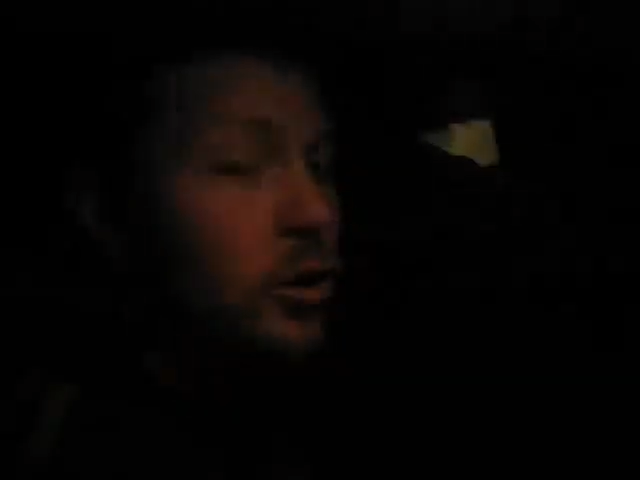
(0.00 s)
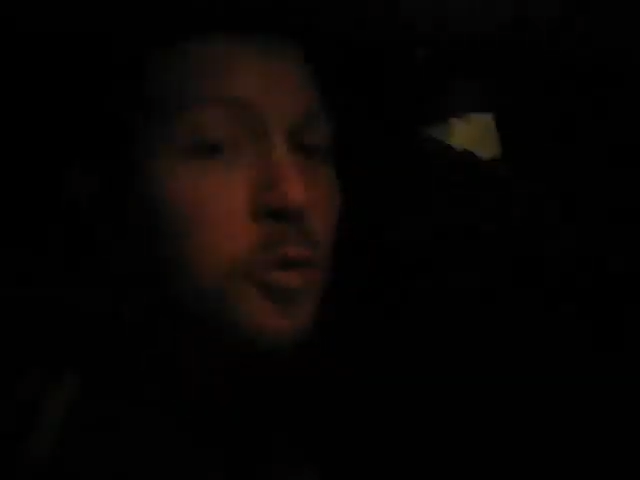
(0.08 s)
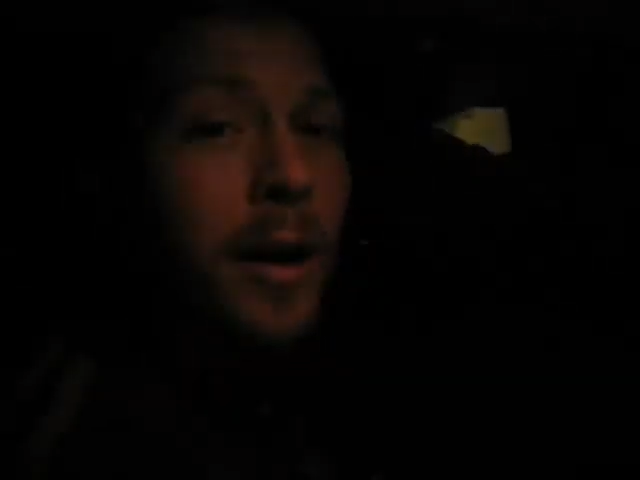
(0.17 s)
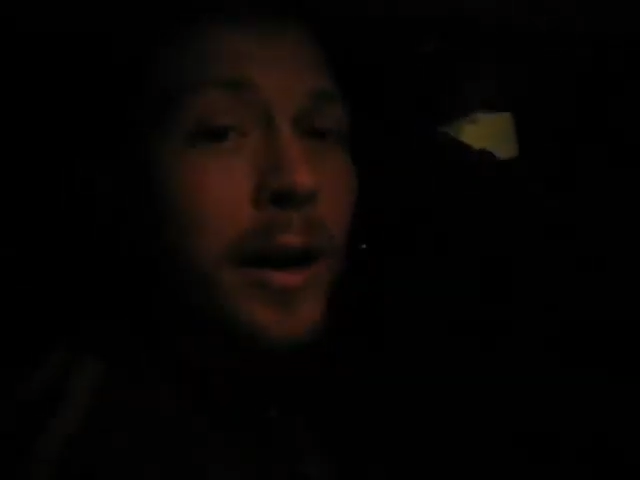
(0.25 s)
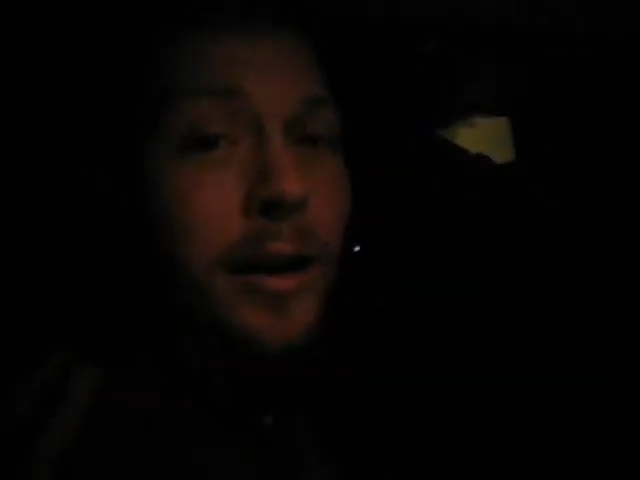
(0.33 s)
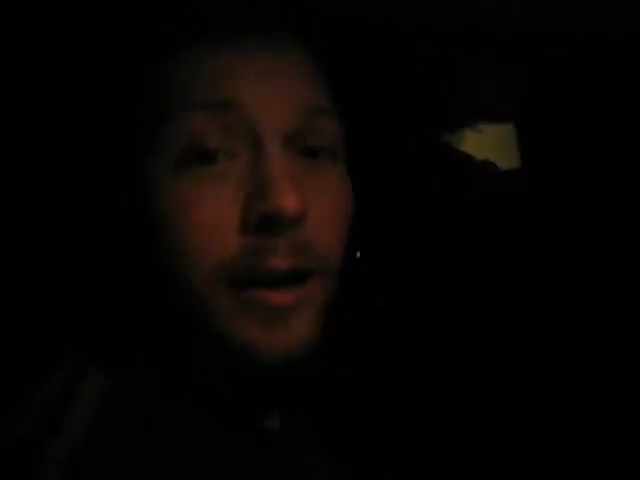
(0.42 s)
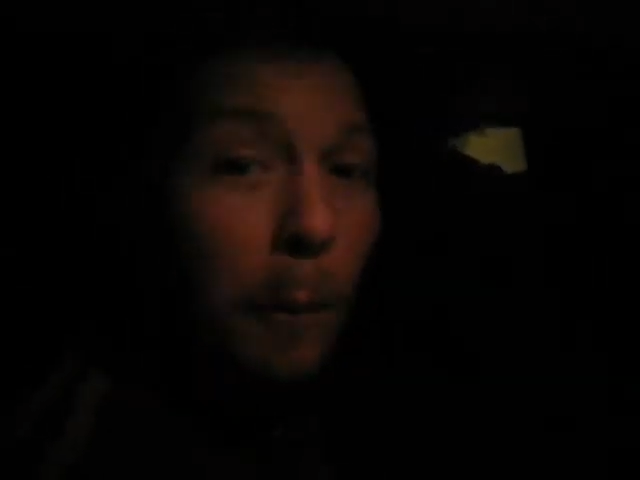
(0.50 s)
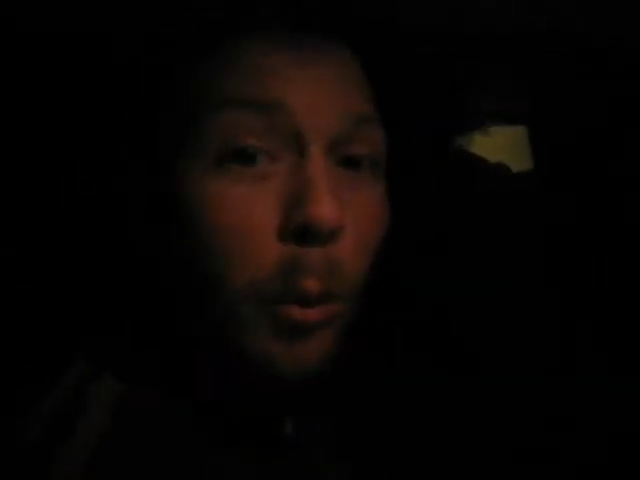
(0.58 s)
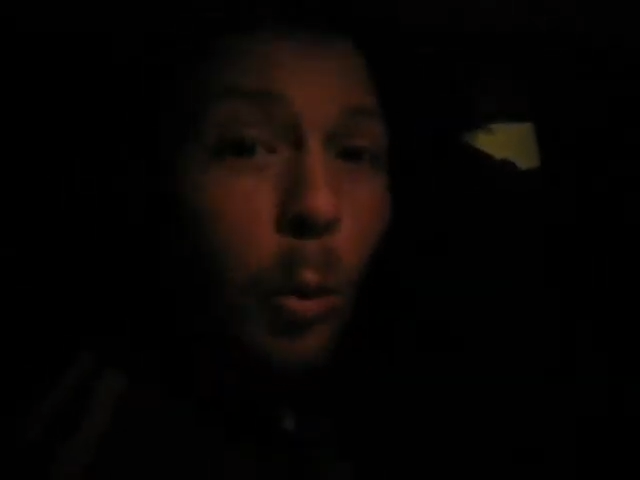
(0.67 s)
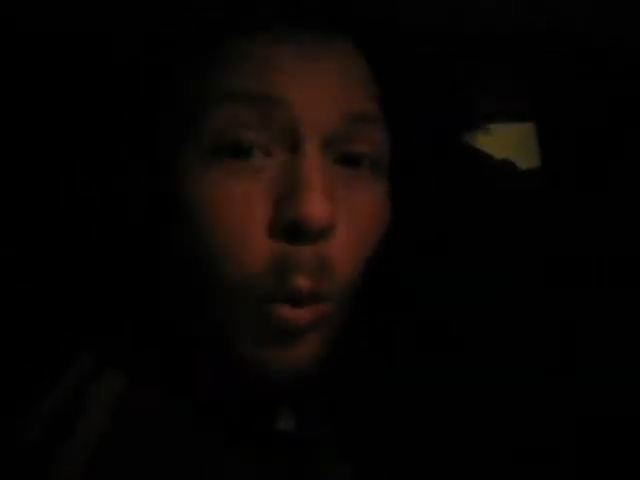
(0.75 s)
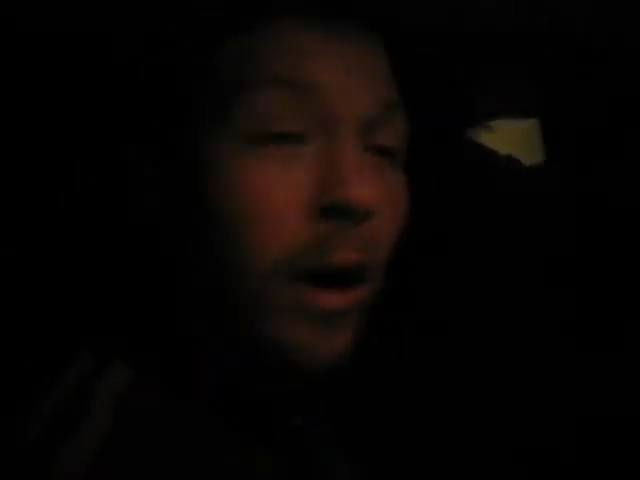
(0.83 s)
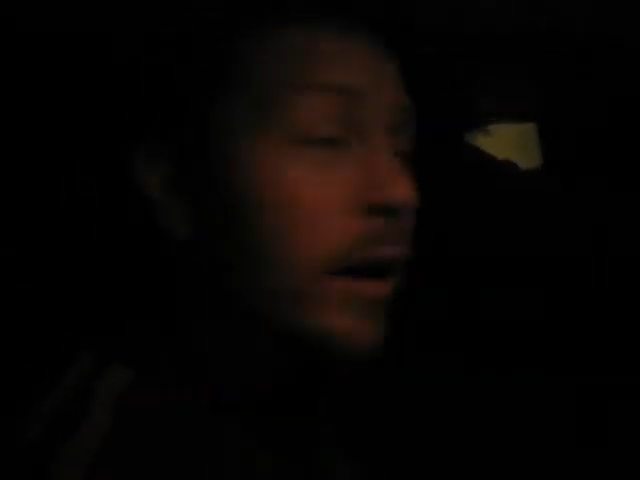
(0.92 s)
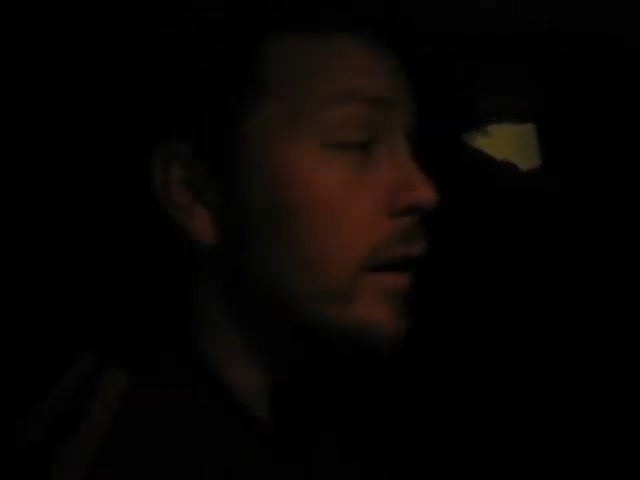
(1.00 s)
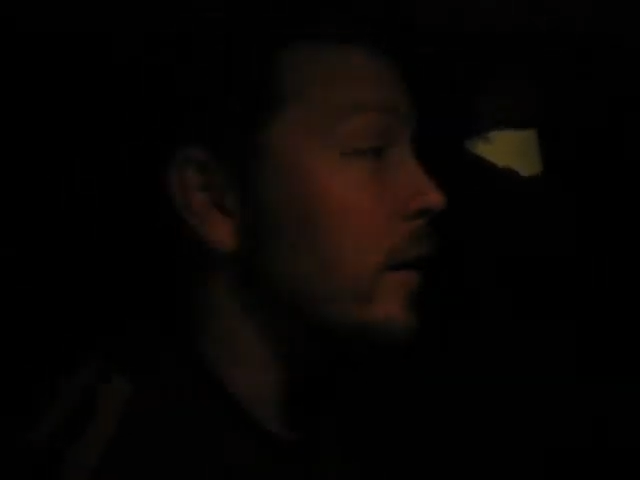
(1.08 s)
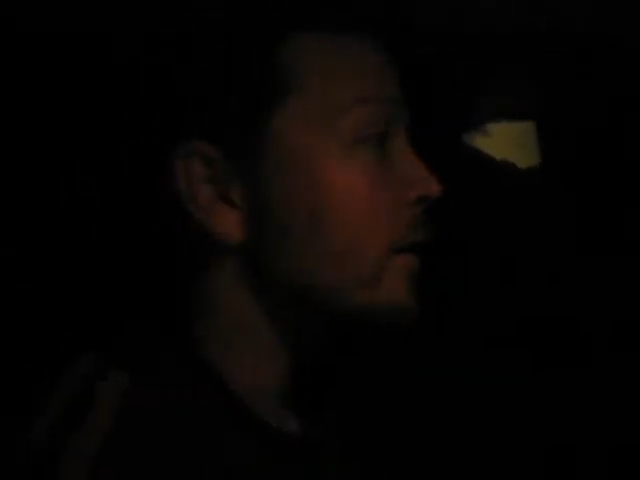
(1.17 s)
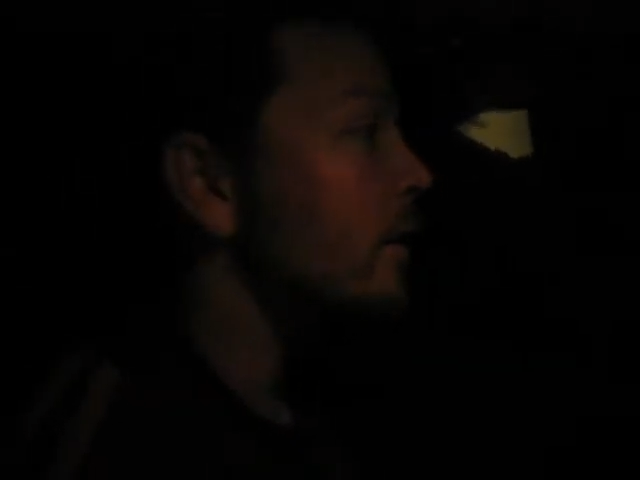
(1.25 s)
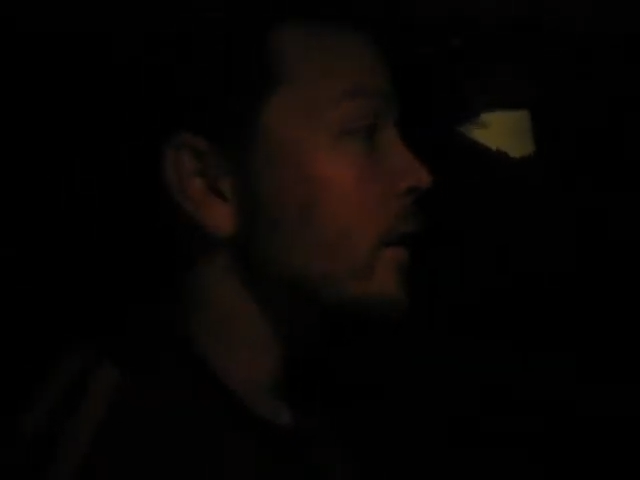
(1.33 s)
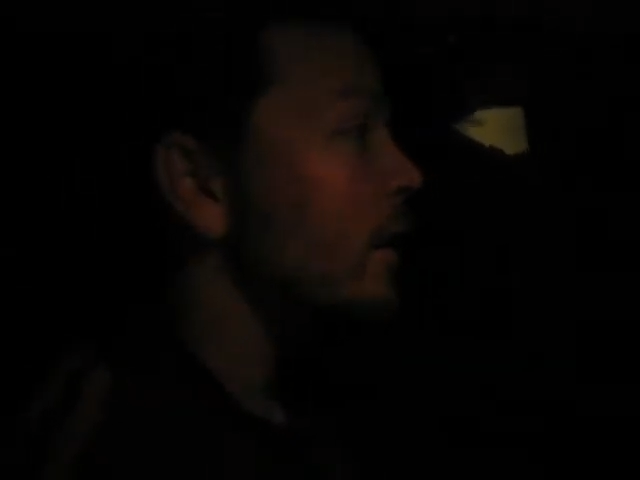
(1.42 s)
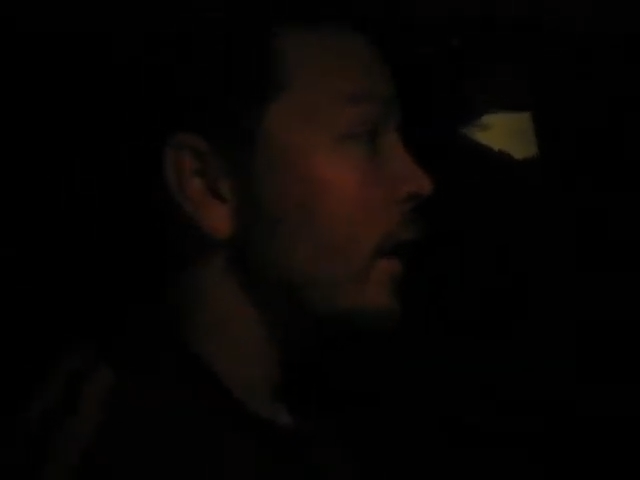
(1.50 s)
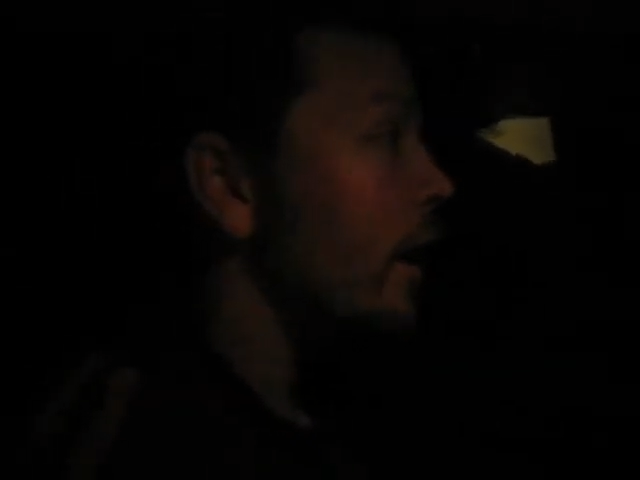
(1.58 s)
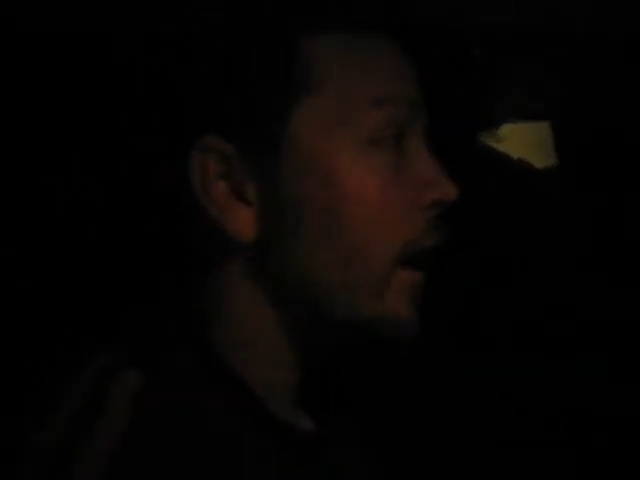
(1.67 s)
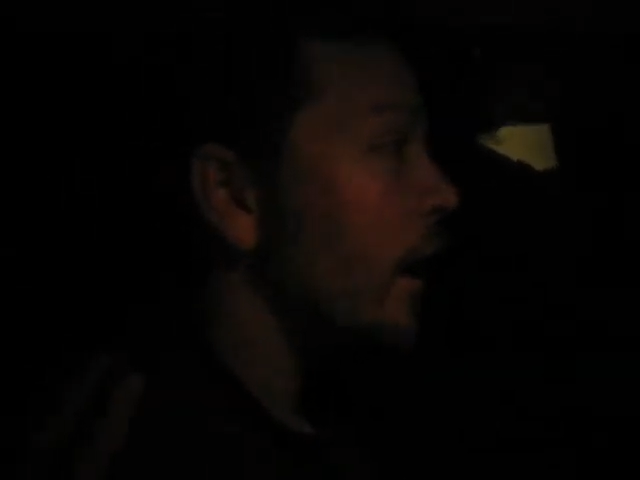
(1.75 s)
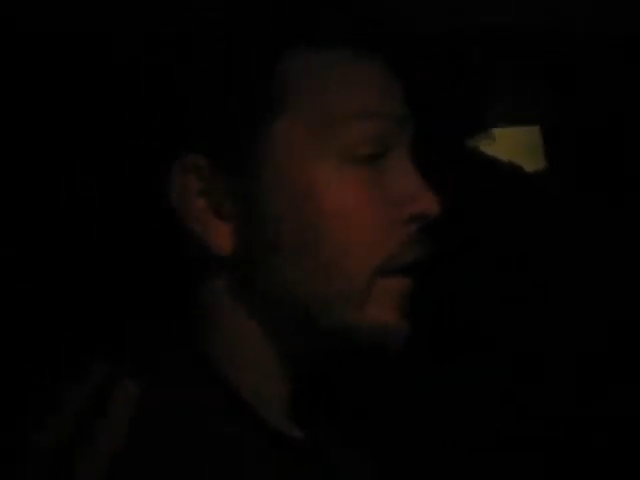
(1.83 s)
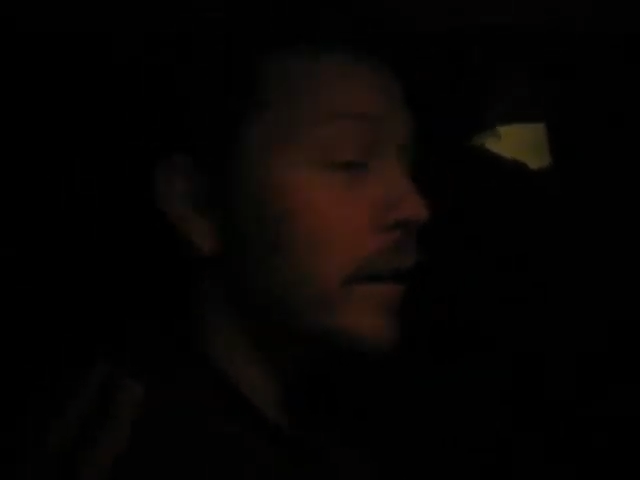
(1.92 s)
you made number 1 on